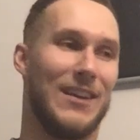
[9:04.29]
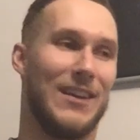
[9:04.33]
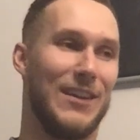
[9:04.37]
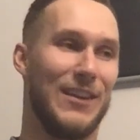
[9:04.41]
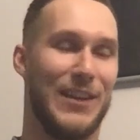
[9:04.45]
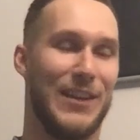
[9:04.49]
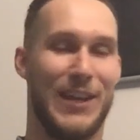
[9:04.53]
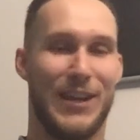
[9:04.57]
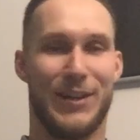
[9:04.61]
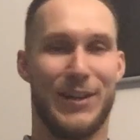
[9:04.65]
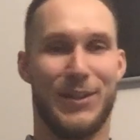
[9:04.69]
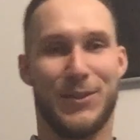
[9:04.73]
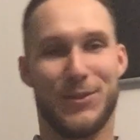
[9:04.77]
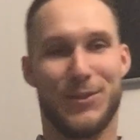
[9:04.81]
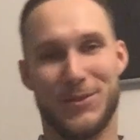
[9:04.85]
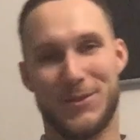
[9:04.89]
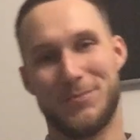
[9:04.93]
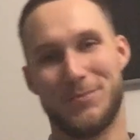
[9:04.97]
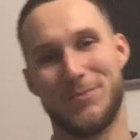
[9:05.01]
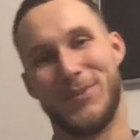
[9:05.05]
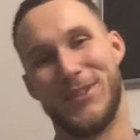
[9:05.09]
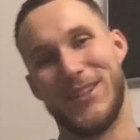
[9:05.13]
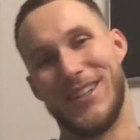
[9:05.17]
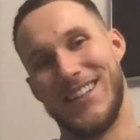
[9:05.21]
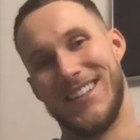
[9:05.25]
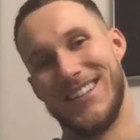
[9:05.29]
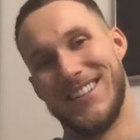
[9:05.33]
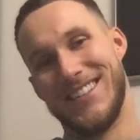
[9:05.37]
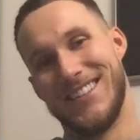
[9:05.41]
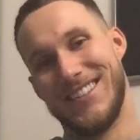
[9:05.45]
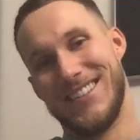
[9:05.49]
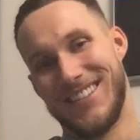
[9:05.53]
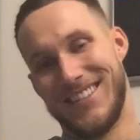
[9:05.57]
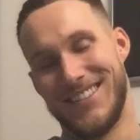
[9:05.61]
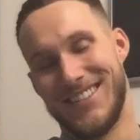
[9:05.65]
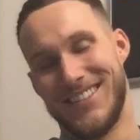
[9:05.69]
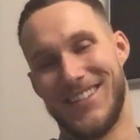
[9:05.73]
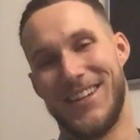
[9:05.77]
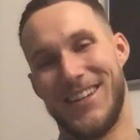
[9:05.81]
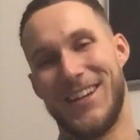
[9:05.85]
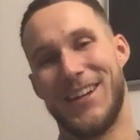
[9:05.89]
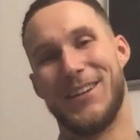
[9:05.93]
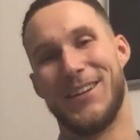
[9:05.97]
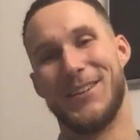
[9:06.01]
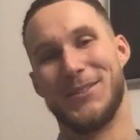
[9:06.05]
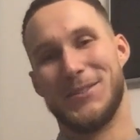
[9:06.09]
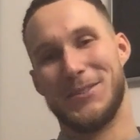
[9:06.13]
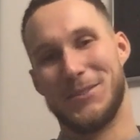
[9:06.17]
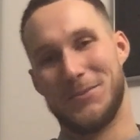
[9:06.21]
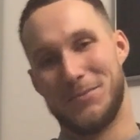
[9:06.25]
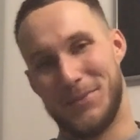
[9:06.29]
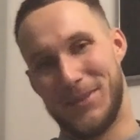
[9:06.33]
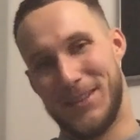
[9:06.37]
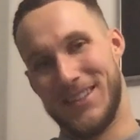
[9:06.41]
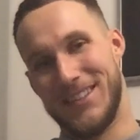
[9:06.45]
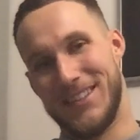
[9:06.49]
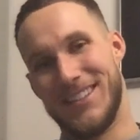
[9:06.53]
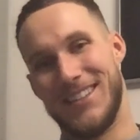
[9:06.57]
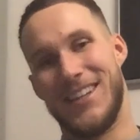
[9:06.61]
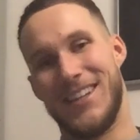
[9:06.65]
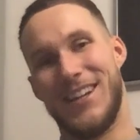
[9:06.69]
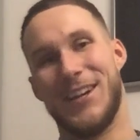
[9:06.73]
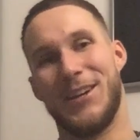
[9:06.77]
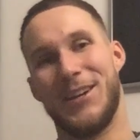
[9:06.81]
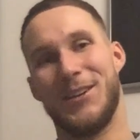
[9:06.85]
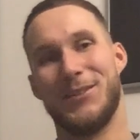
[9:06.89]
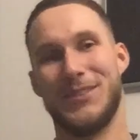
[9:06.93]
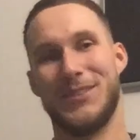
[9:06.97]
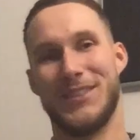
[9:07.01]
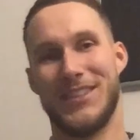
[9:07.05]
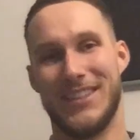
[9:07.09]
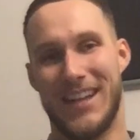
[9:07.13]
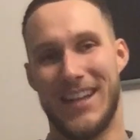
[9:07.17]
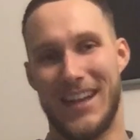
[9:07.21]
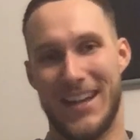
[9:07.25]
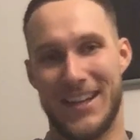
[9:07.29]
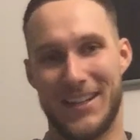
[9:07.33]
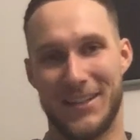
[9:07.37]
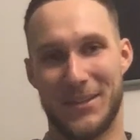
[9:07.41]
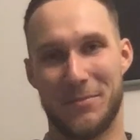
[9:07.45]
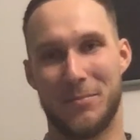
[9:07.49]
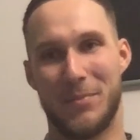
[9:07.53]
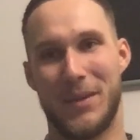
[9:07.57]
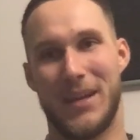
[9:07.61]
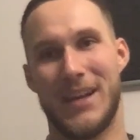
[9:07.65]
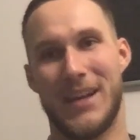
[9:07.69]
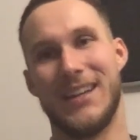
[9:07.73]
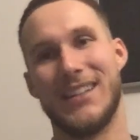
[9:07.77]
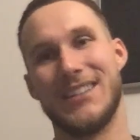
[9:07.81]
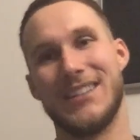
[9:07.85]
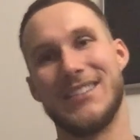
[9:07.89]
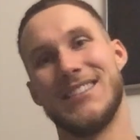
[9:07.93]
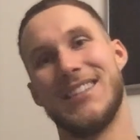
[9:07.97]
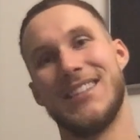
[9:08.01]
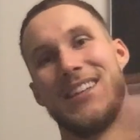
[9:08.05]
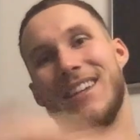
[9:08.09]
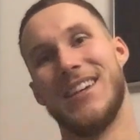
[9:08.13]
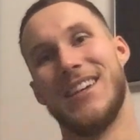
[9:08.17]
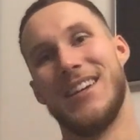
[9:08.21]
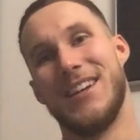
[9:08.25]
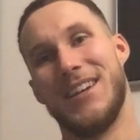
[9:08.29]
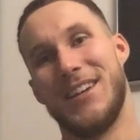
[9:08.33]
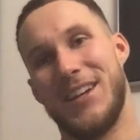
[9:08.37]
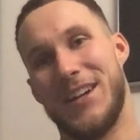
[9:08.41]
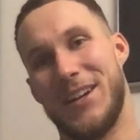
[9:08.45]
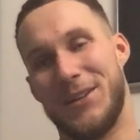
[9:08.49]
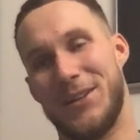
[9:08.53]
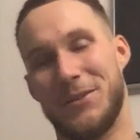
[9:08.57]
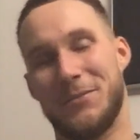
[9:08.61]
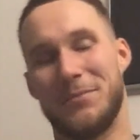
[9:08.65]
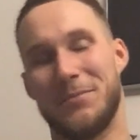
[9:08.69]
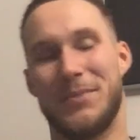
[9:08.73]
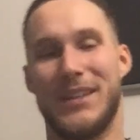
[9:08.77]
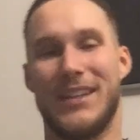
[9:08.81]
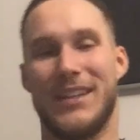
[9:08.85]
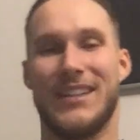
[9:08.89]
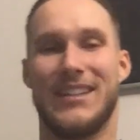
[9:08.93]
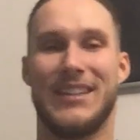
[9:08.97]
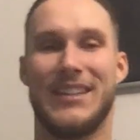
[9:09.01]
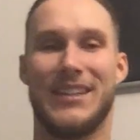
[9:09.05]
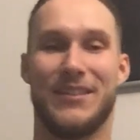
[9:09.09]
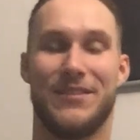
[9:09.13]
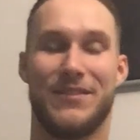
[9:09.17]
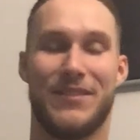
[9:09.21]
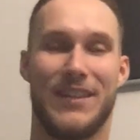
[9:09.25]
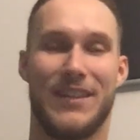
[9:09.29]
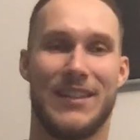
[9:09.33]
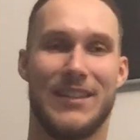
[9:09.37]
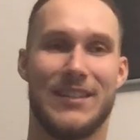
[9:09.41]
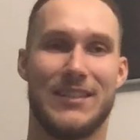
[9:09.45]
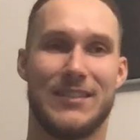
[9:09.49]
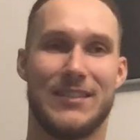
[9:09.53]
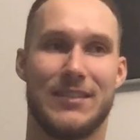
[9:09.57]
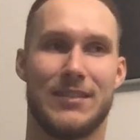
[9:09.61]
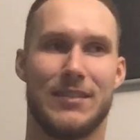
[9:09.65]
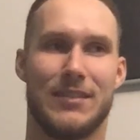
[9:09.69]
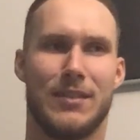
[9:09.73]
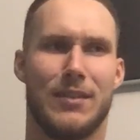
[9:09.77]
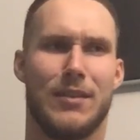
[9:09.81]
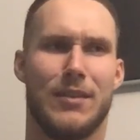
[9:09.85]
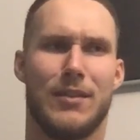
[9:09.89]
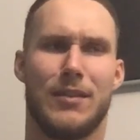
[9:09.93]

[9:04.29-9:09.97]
here you sprint, here you deny the pass, here you play defense,